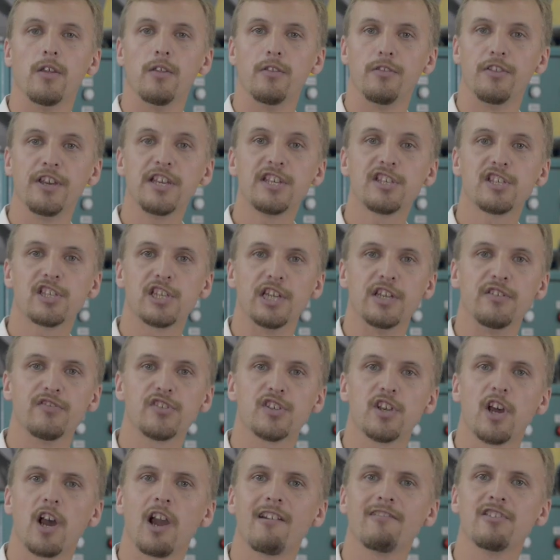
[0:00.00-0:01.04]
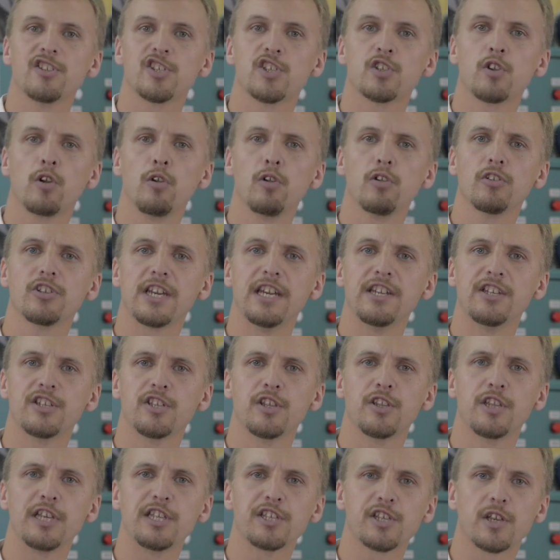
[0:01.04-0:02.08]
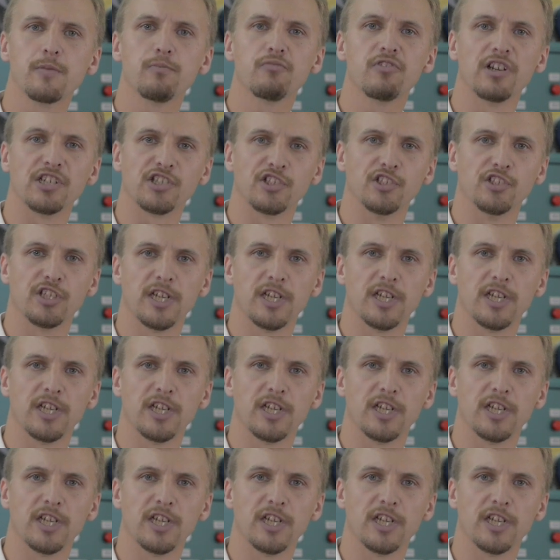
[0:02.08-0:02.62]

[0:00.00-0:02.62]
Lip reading: These sleeves are installed into these compression